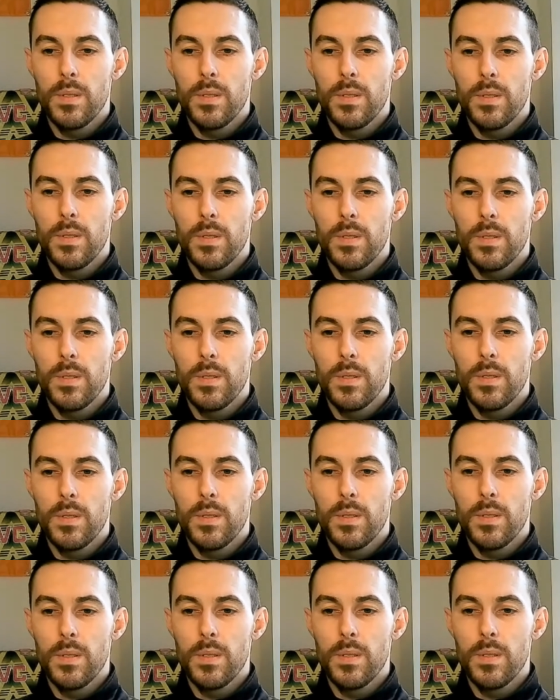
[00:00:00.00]
in the Premier
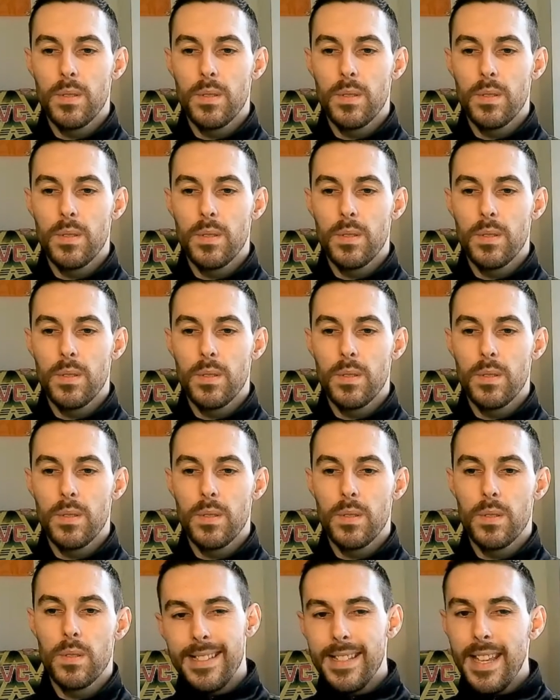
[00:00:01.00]
League for Arsenal.
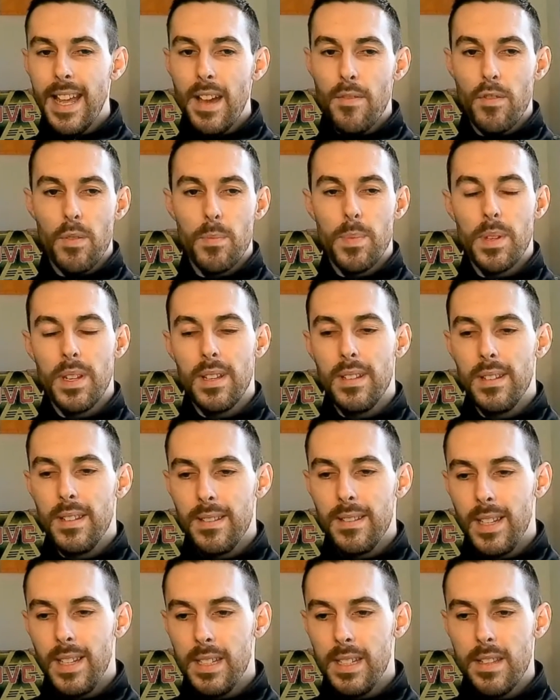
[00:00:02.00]
He's never been
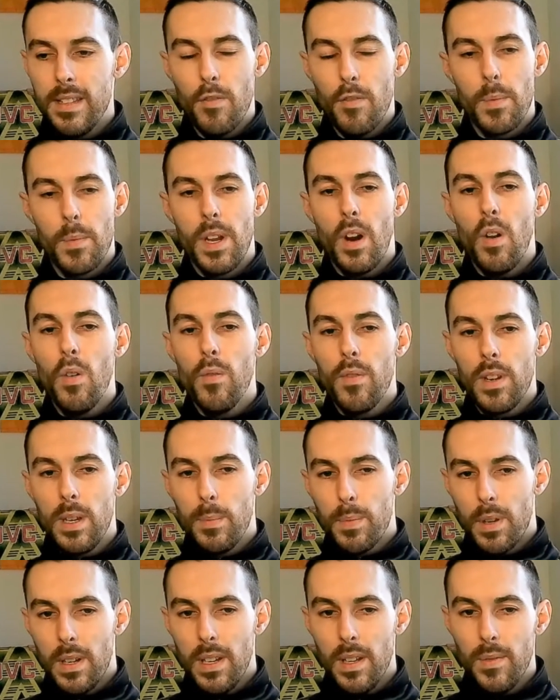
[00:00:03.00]
overly
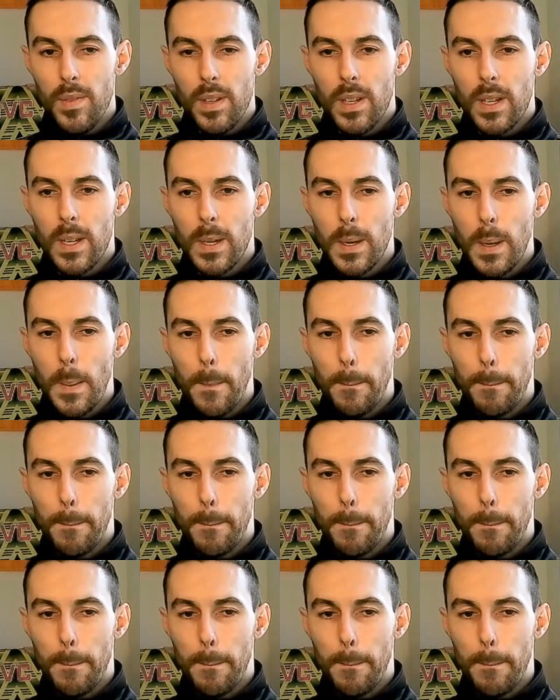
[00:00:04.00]
prolific.